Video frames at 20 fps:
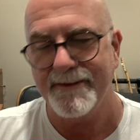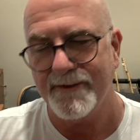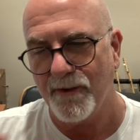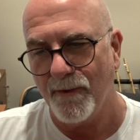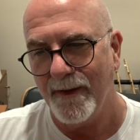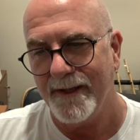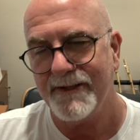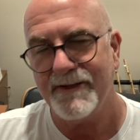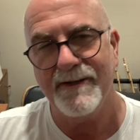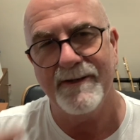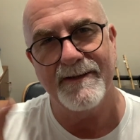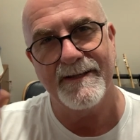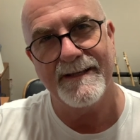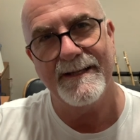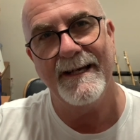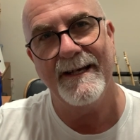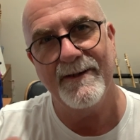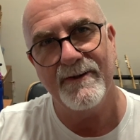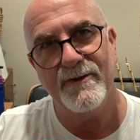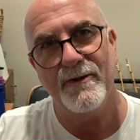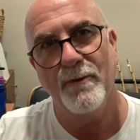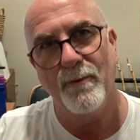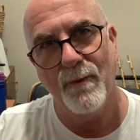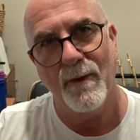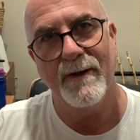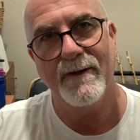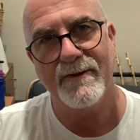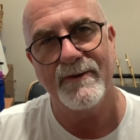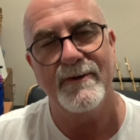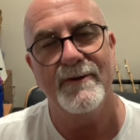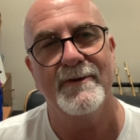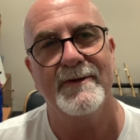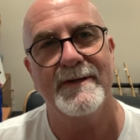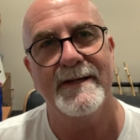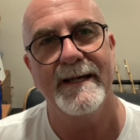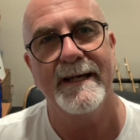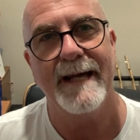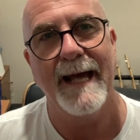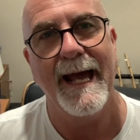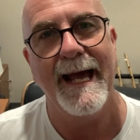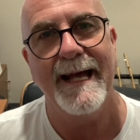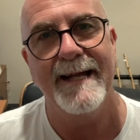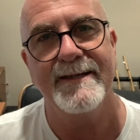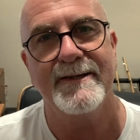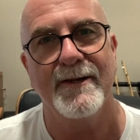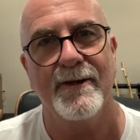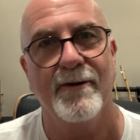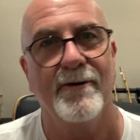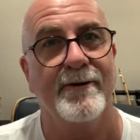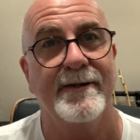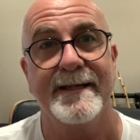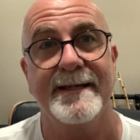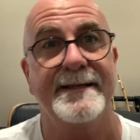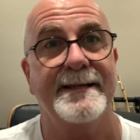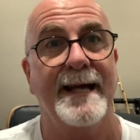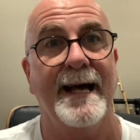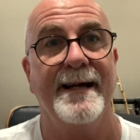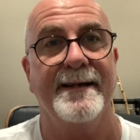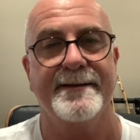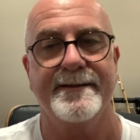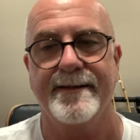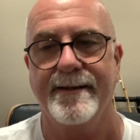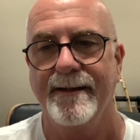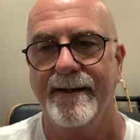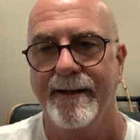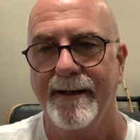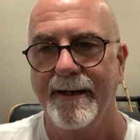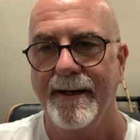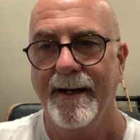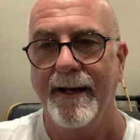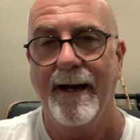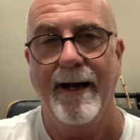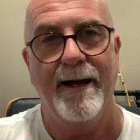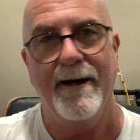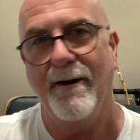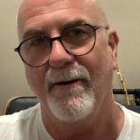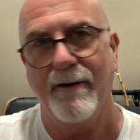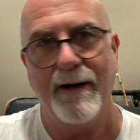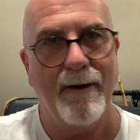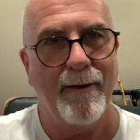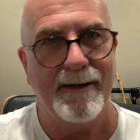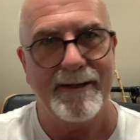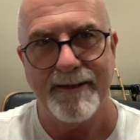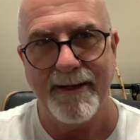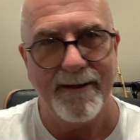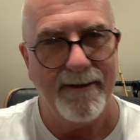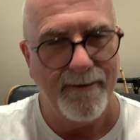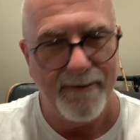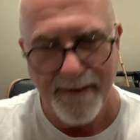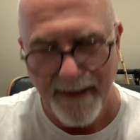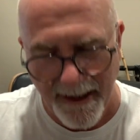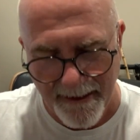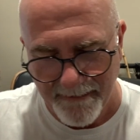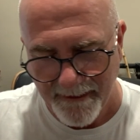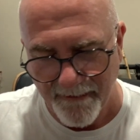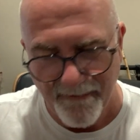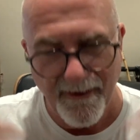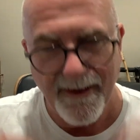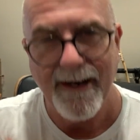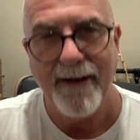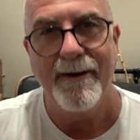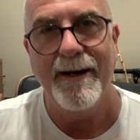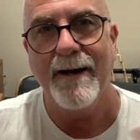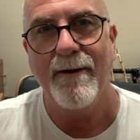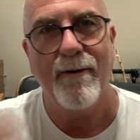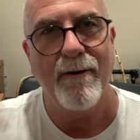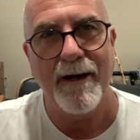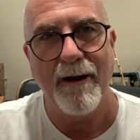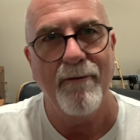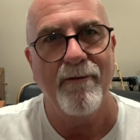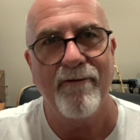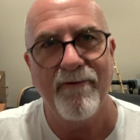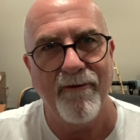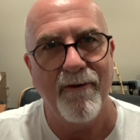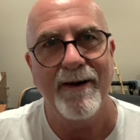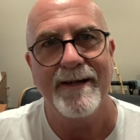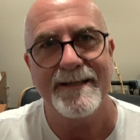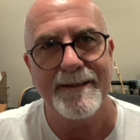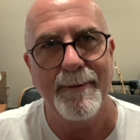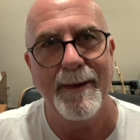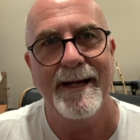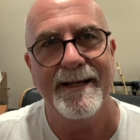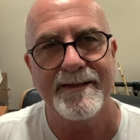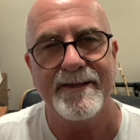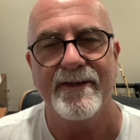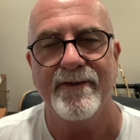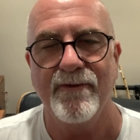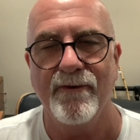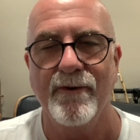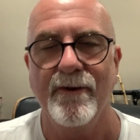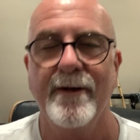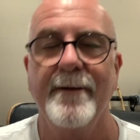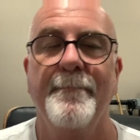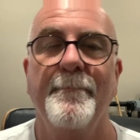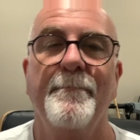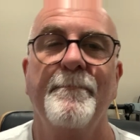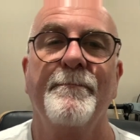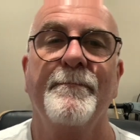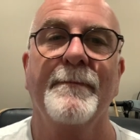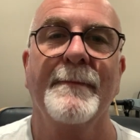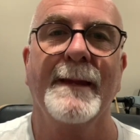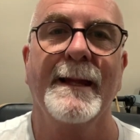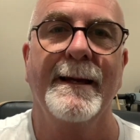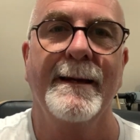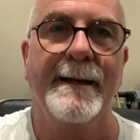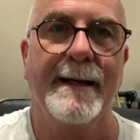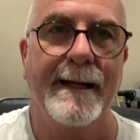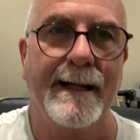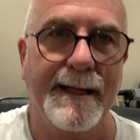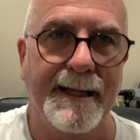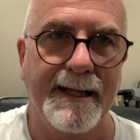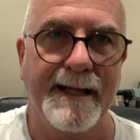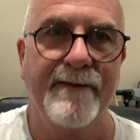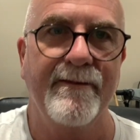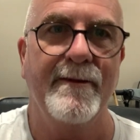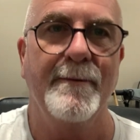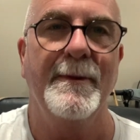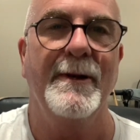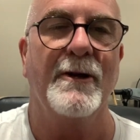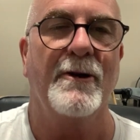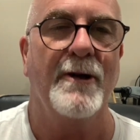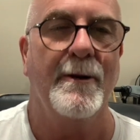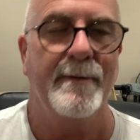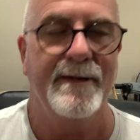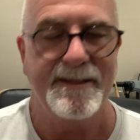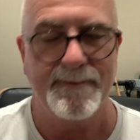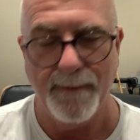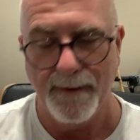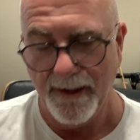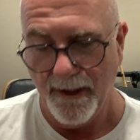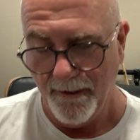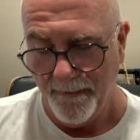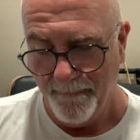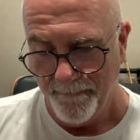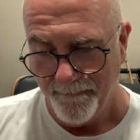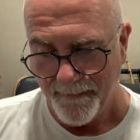questions, things you want to see answered or discussed, and I'll go out to, and if I don't know, I'll go and find some answers for you. Leave them in the comments below.